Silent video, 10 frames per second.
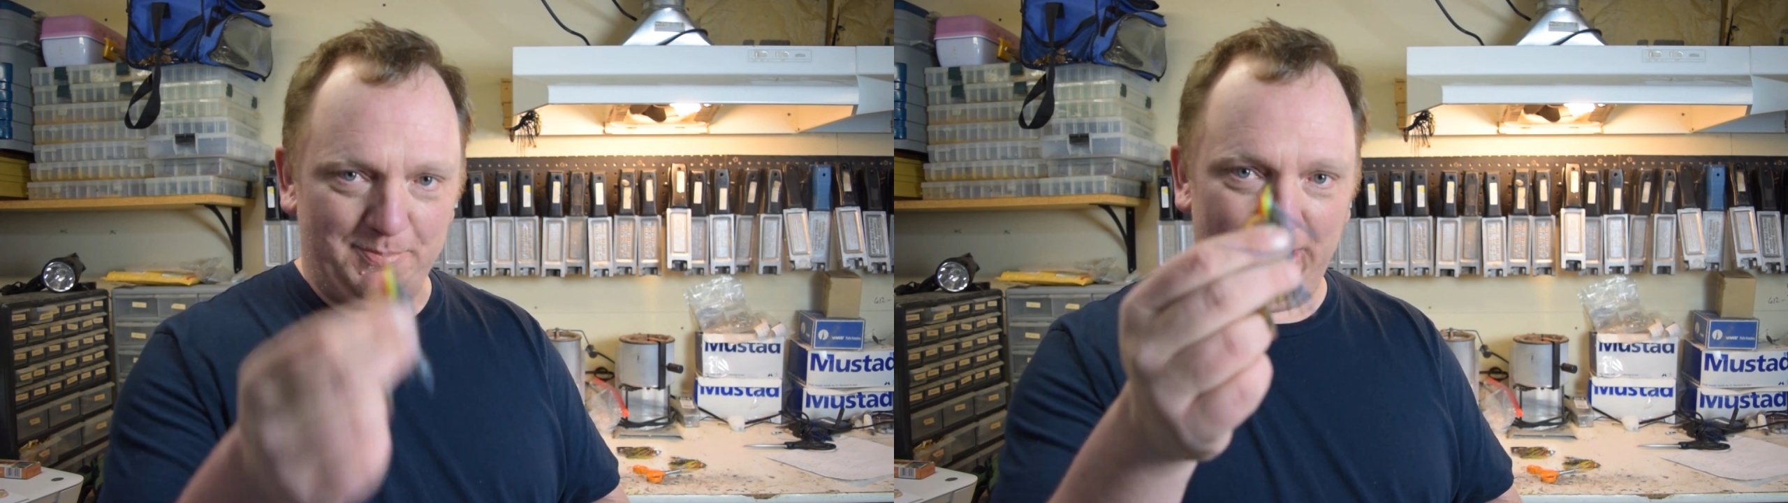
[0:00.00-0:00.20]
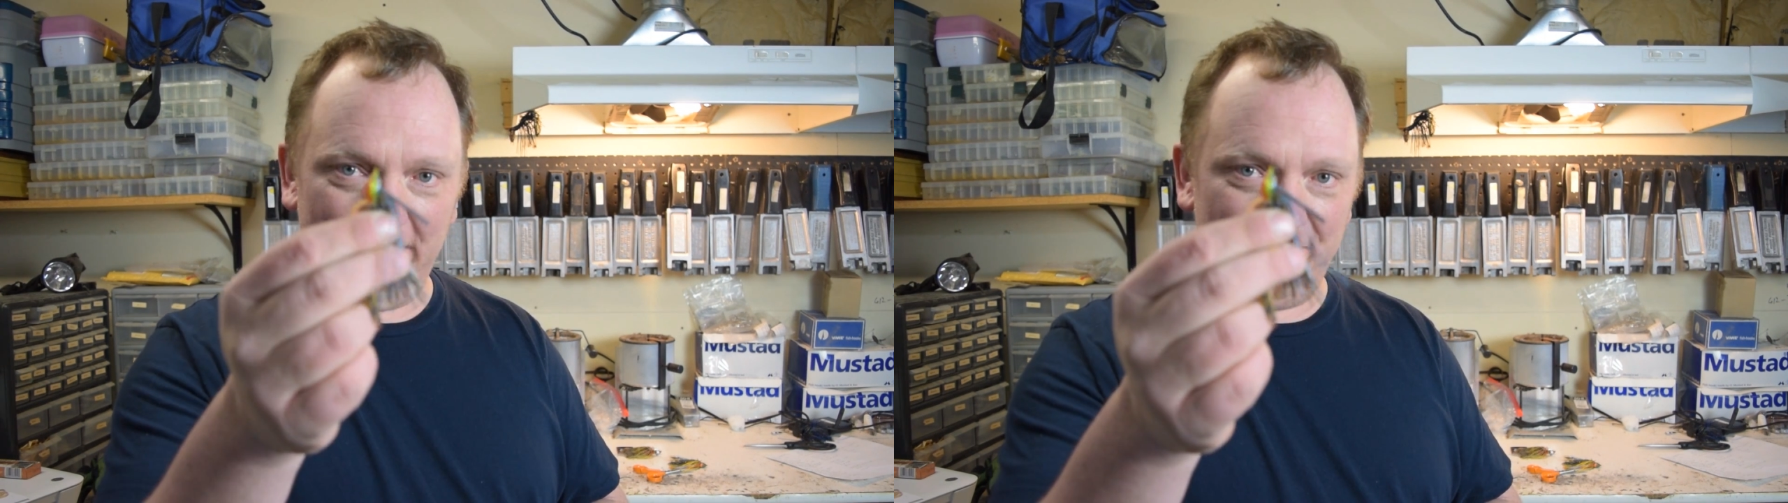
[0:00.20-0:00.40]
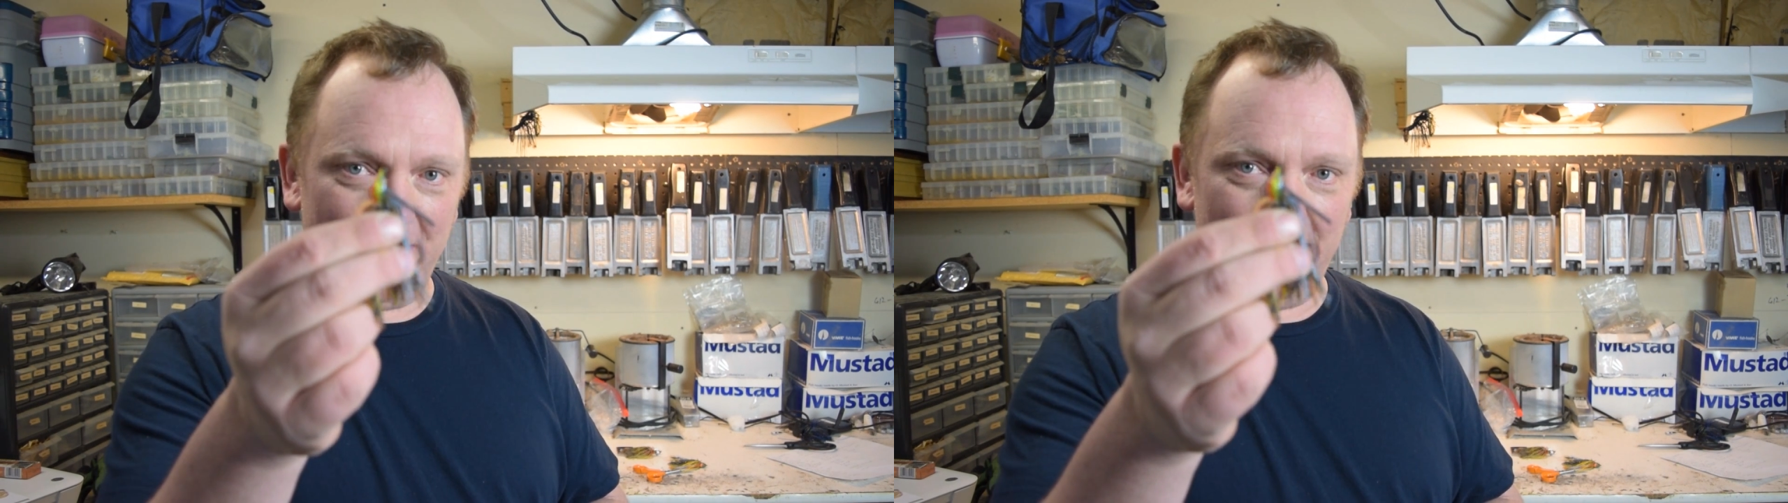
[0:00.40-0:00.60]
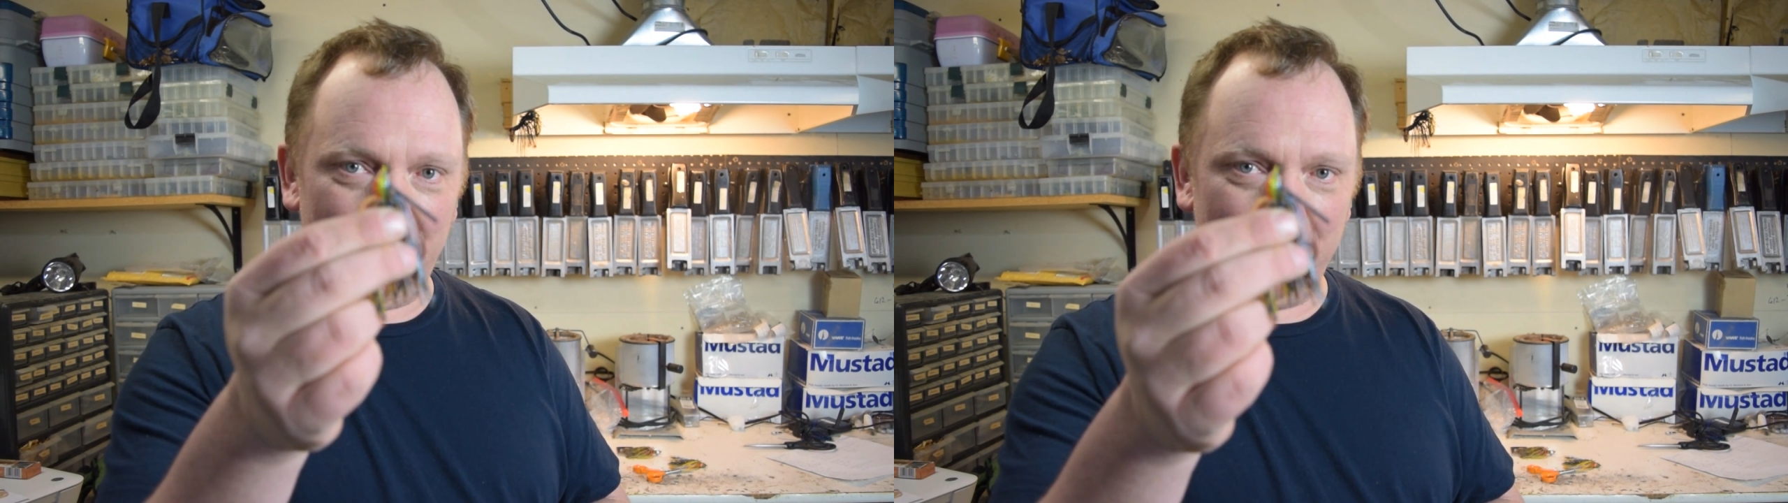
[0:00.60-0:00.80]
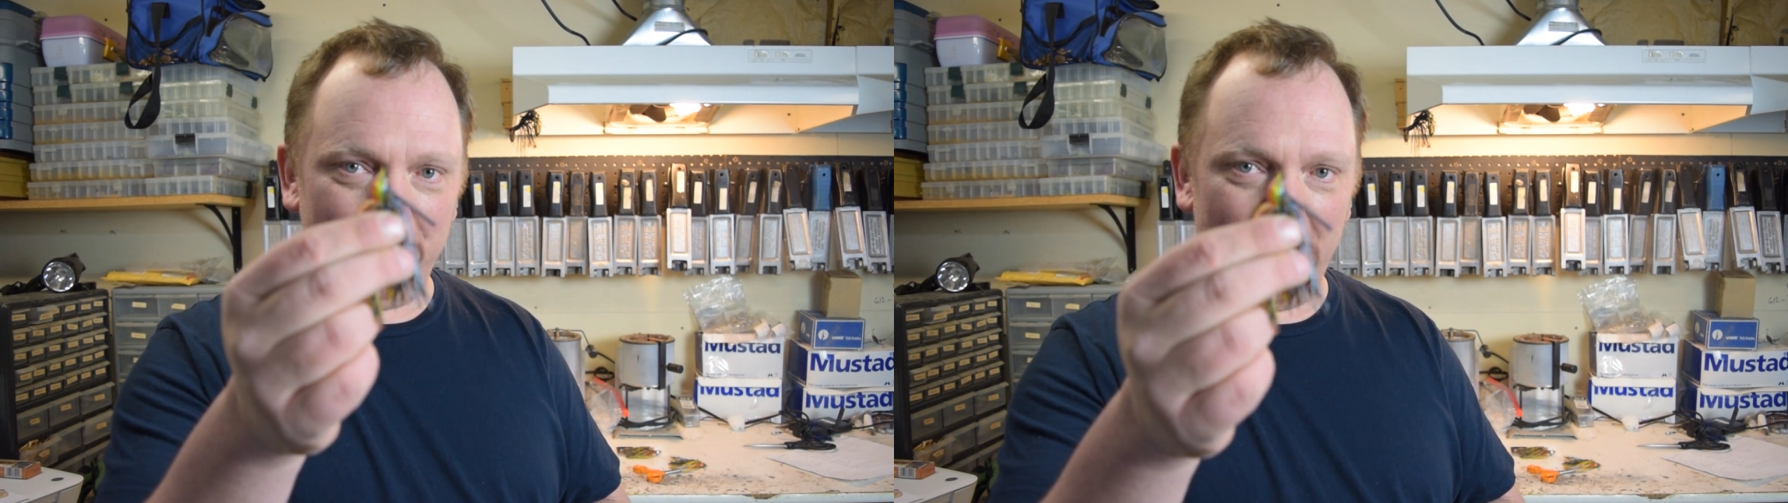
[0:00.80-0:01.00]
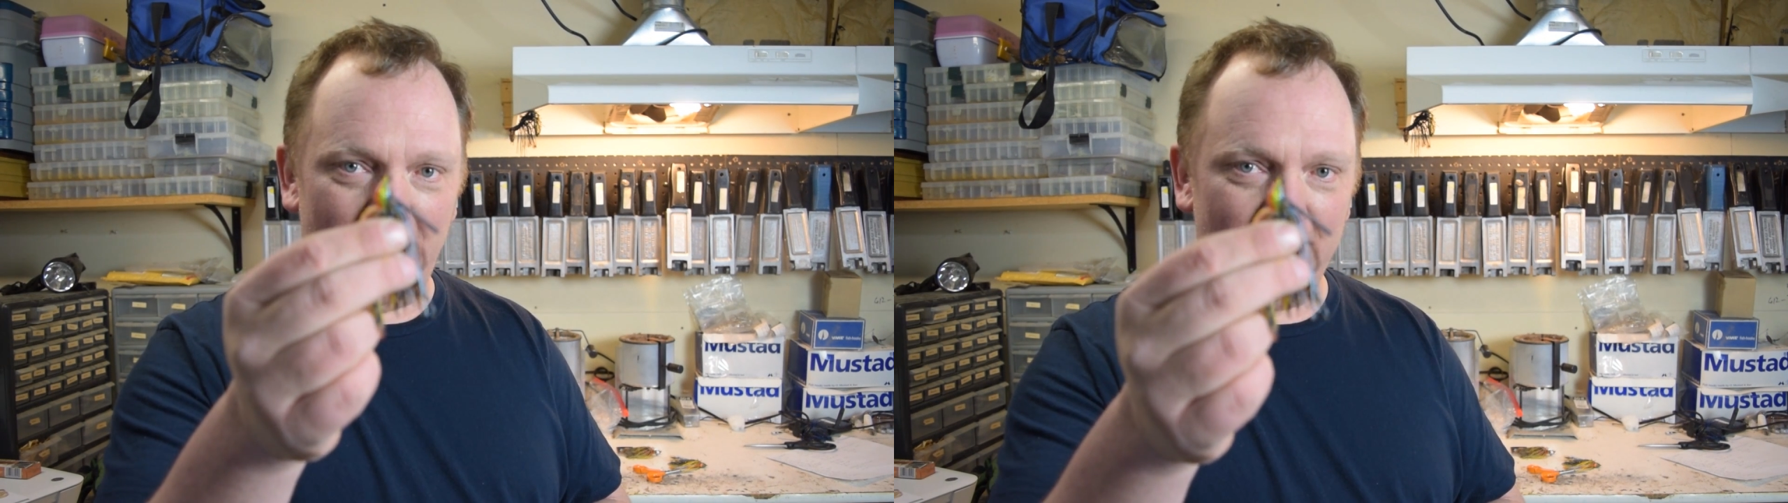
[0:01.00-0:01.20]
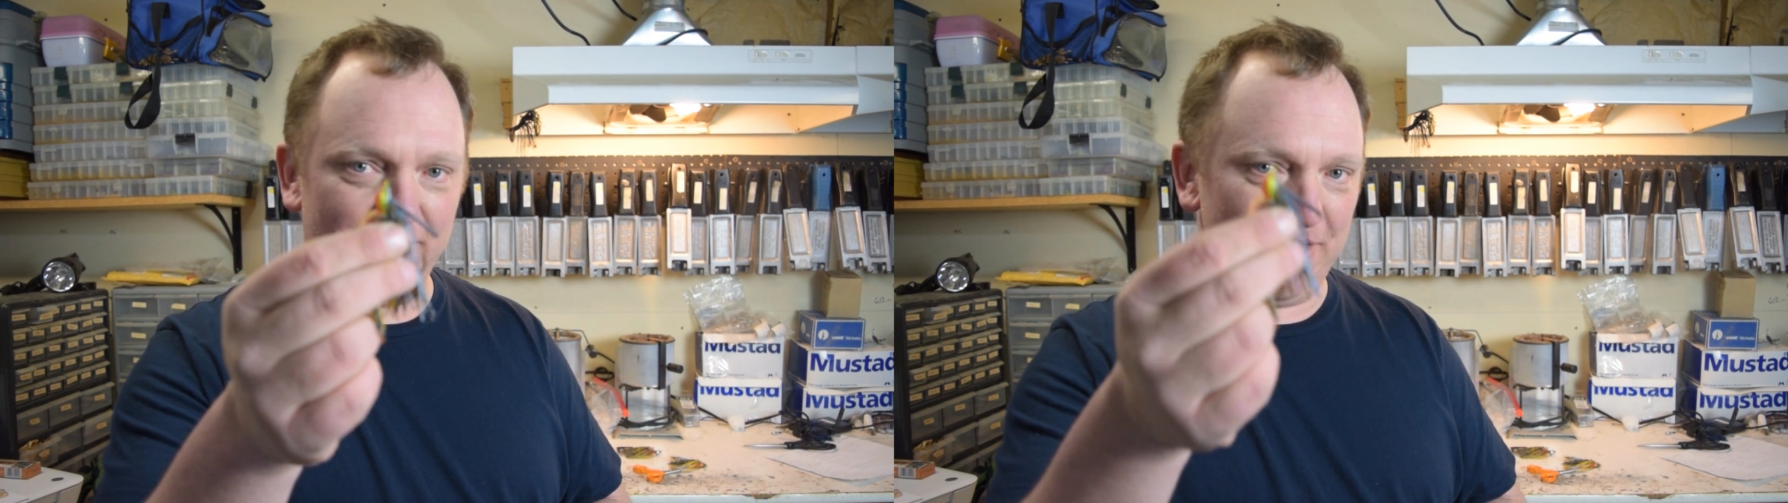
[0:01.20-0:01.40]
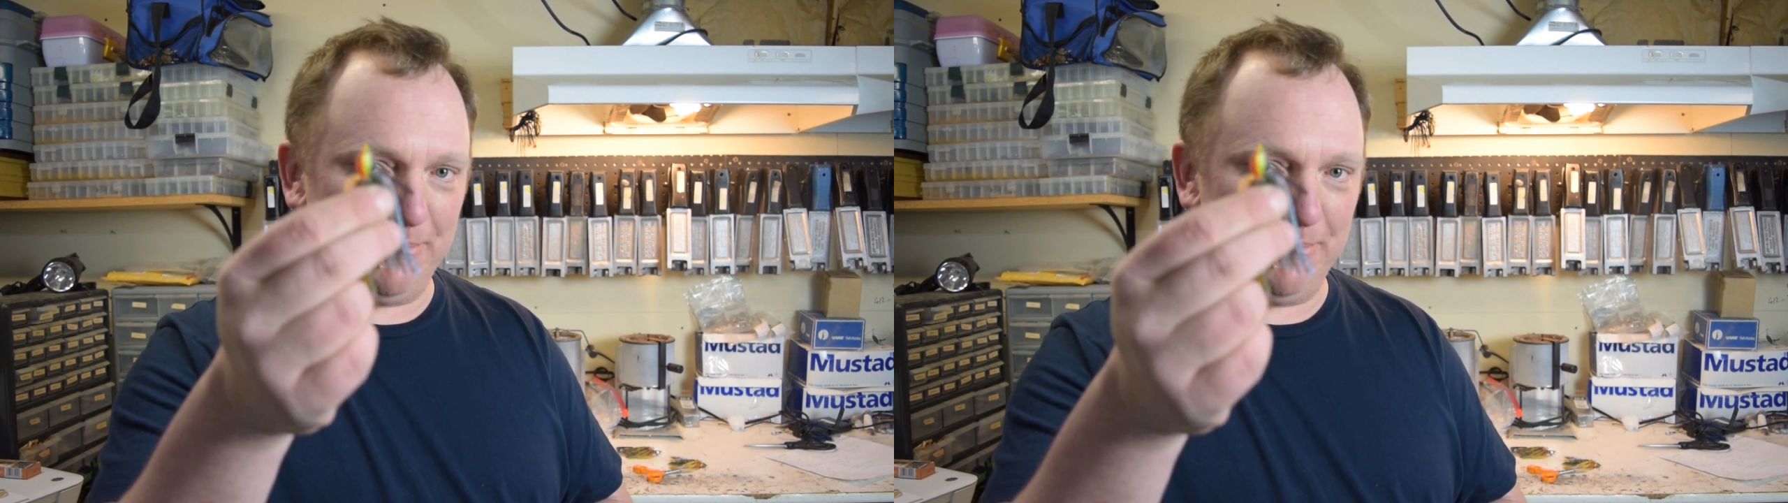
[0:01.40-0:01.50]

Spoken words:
but I figured I'd be honest.